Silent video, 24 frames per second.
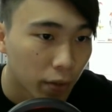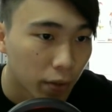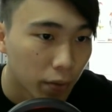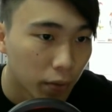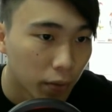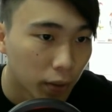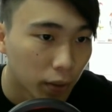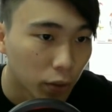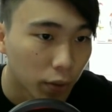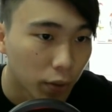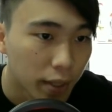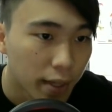
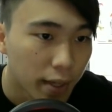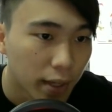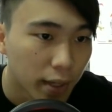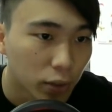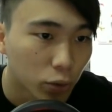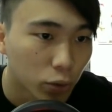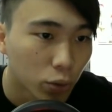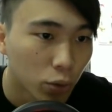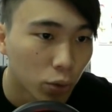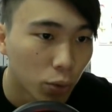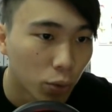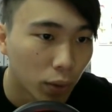Right, so
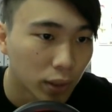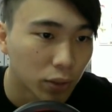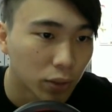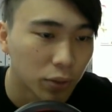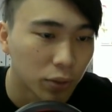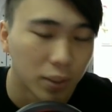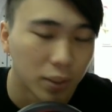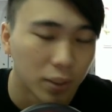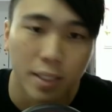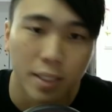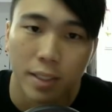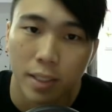Ieyasu, once you
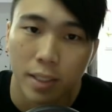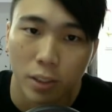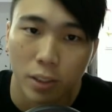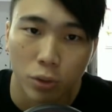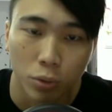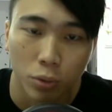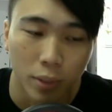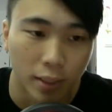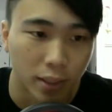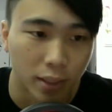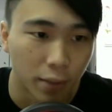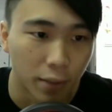see
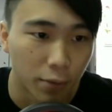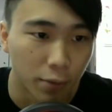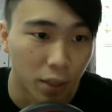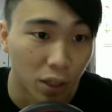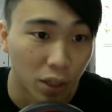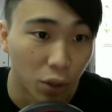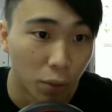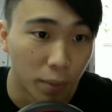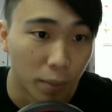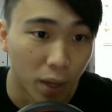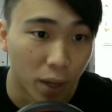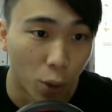Ieyasu, there's definitely
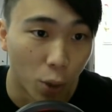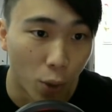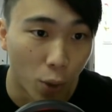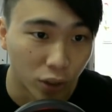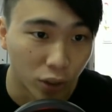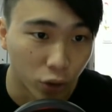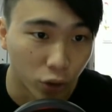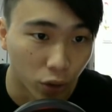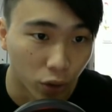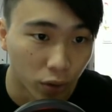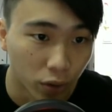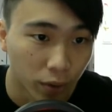going to be a
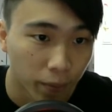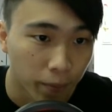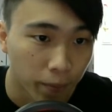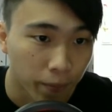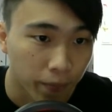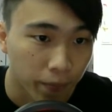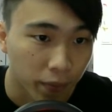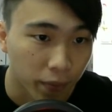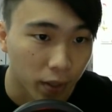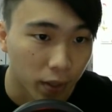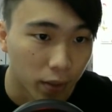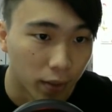Huang Zhong.
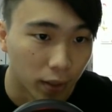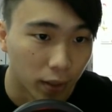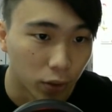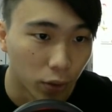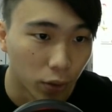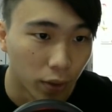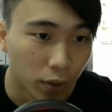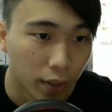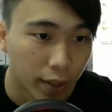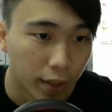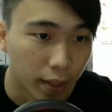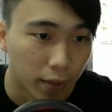Right,
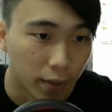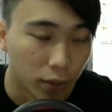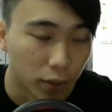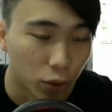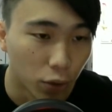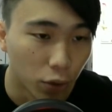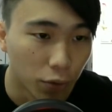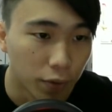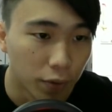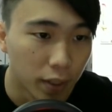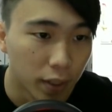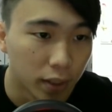so there is
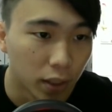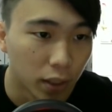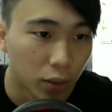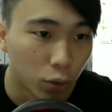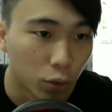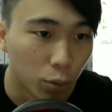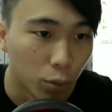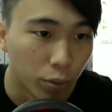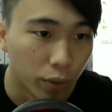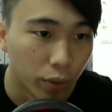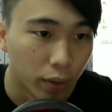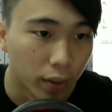no reason
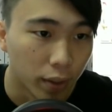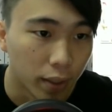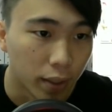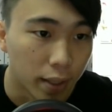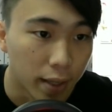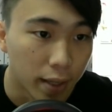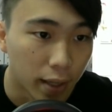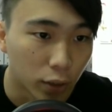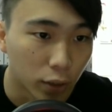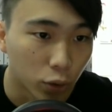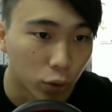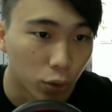to bring
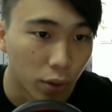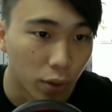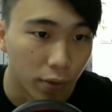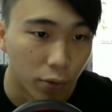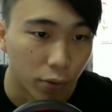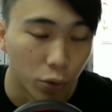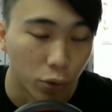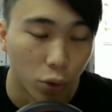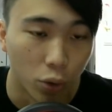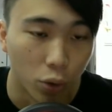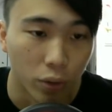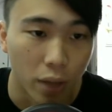Ieyasu if
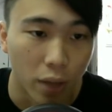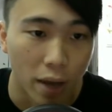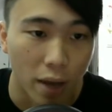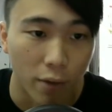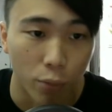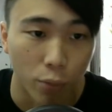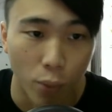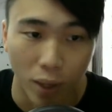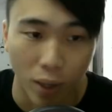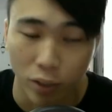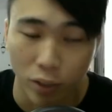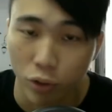you don't have
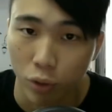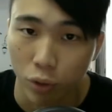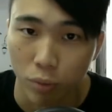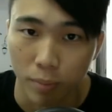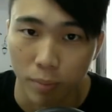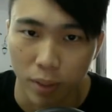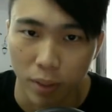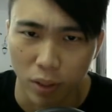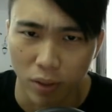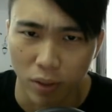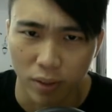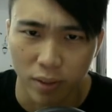Huang Zhong,
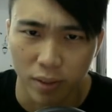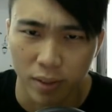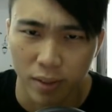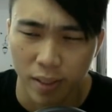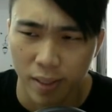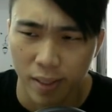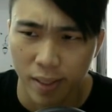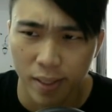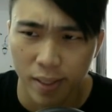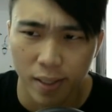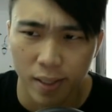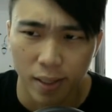because
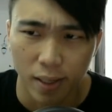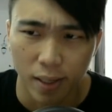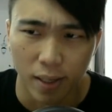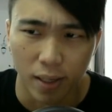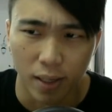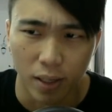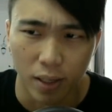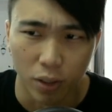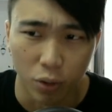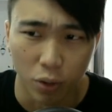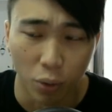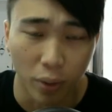
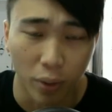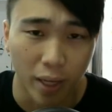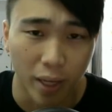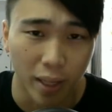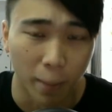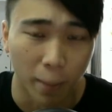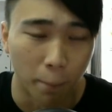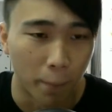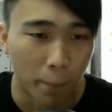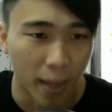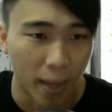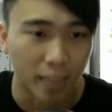you don't get
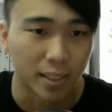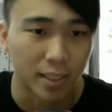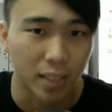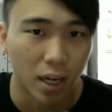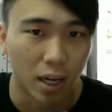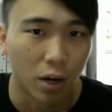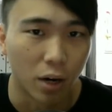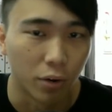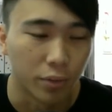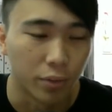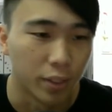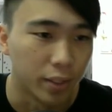the best
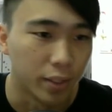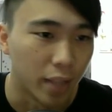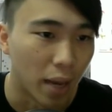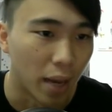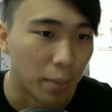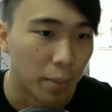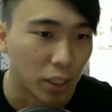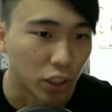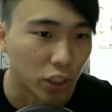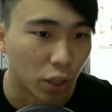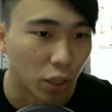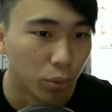out of the
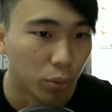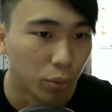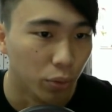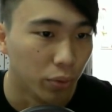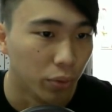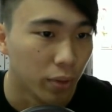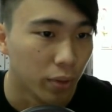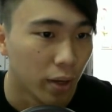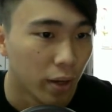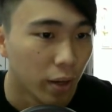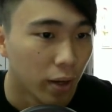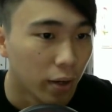damage output.
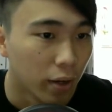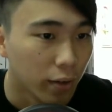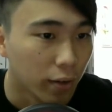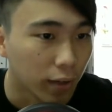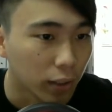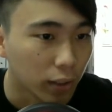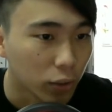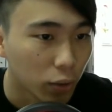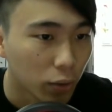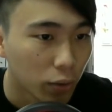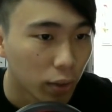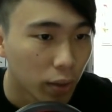
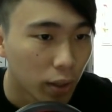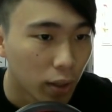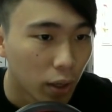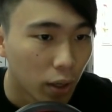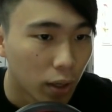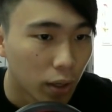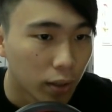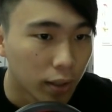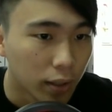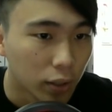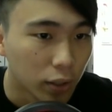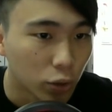Right, so
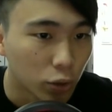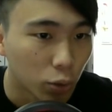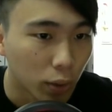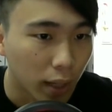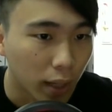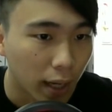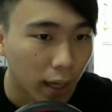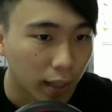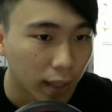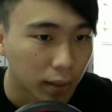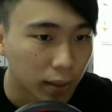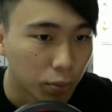these two
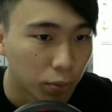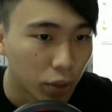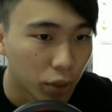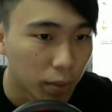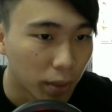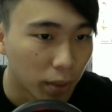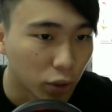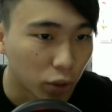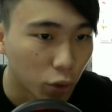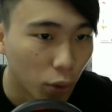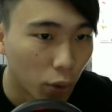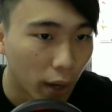cards pretty
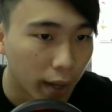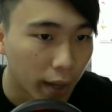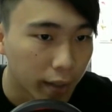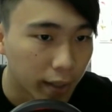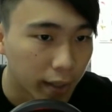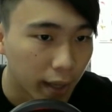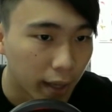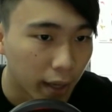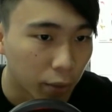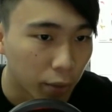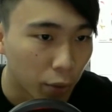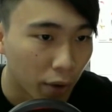much go hand
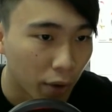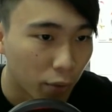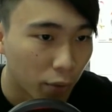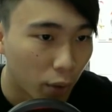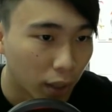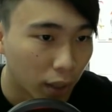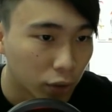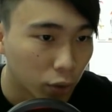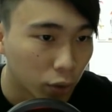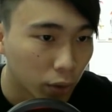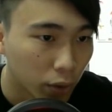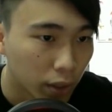in hand. We have
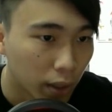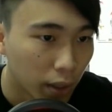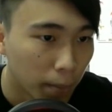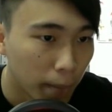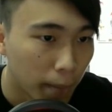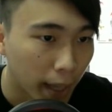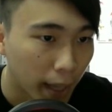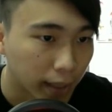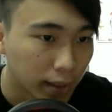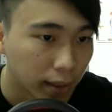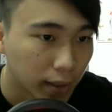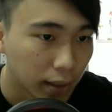Huang Zhong here,
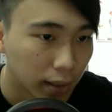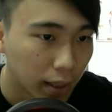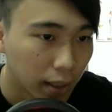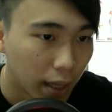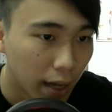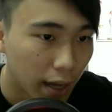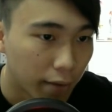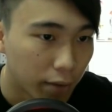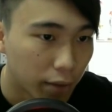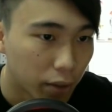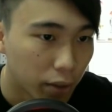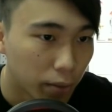max
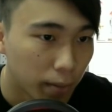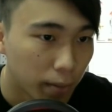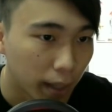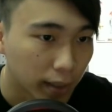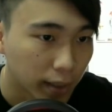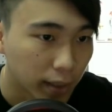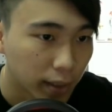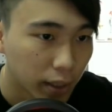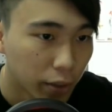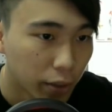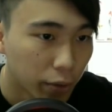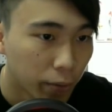level,
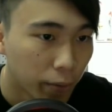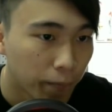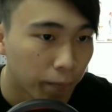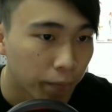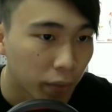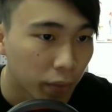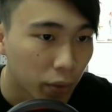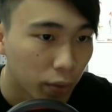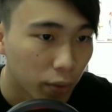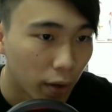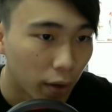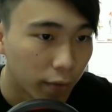max skill.
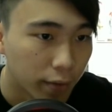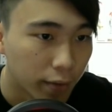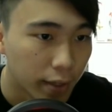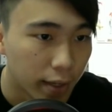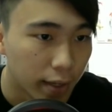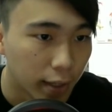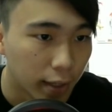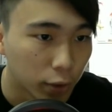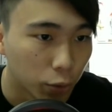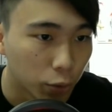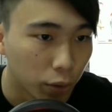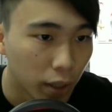We have
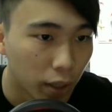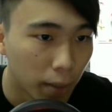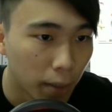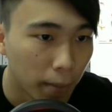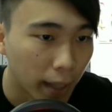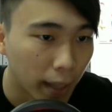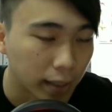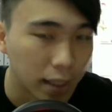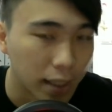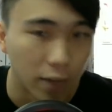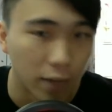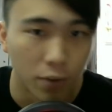Ieyasu here,
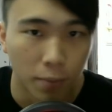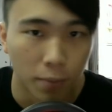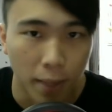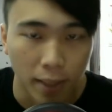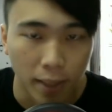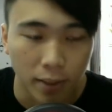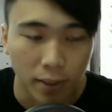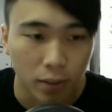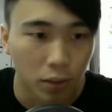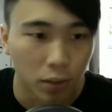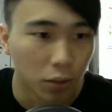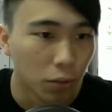max level,
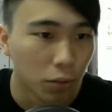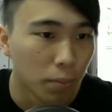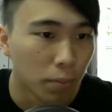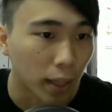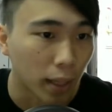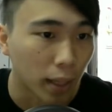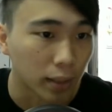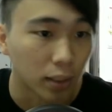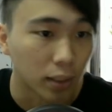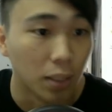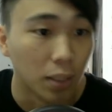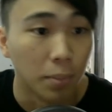max skill,
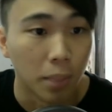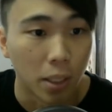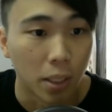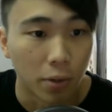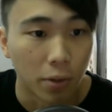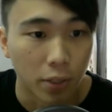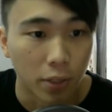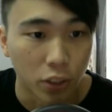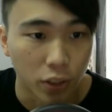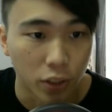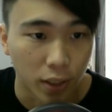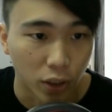max
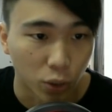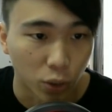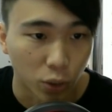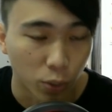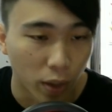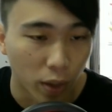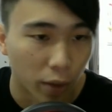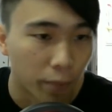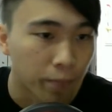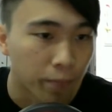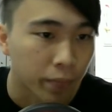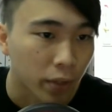amelioration as
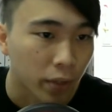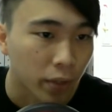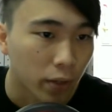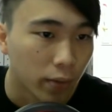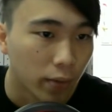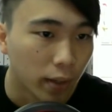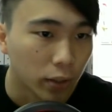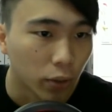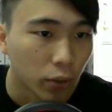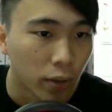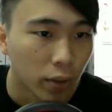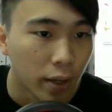well.
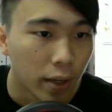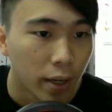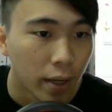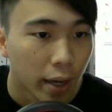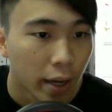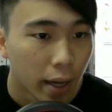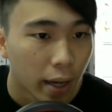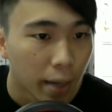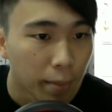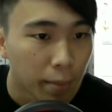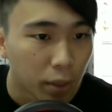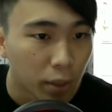Right, so
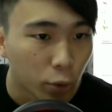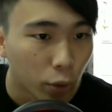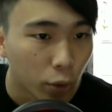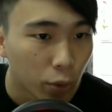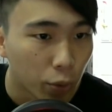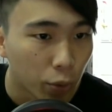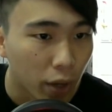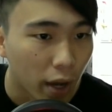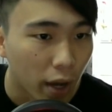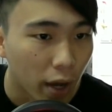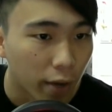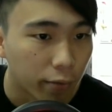in
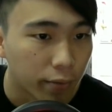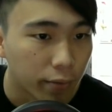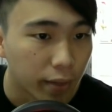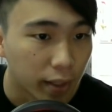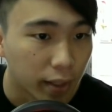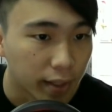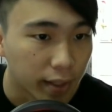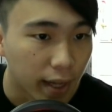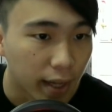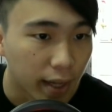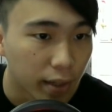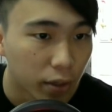between we have
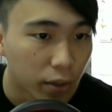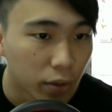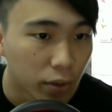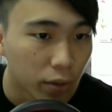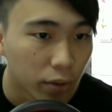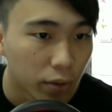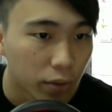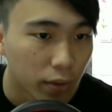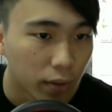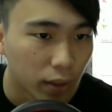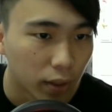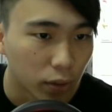Nathaniel.
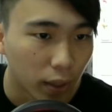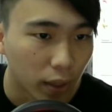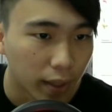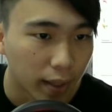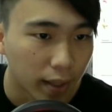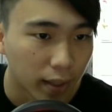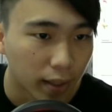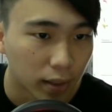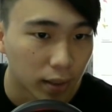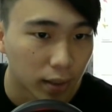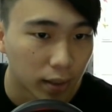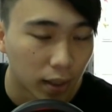Right, so I
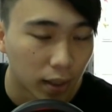guess